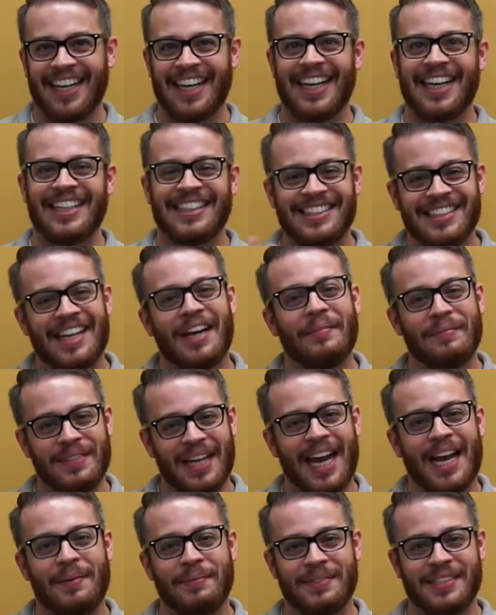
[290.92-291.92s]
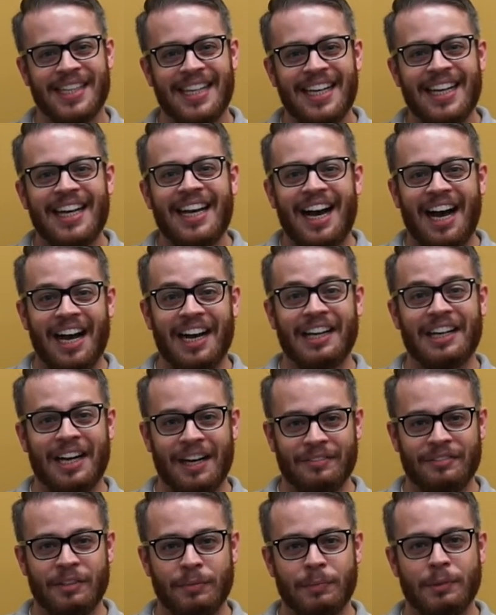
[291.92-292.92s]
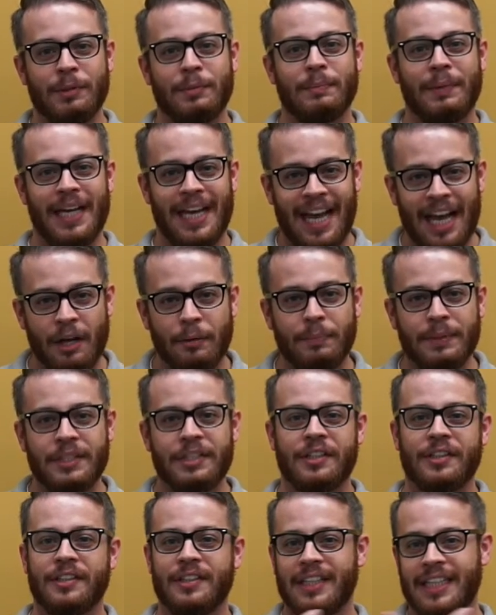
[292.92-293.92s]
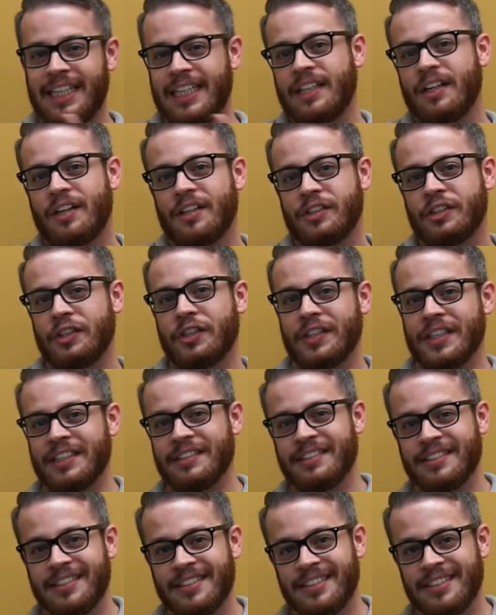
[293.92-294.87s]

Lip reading: and sometimes uncomfortable, but help each other in our journeys.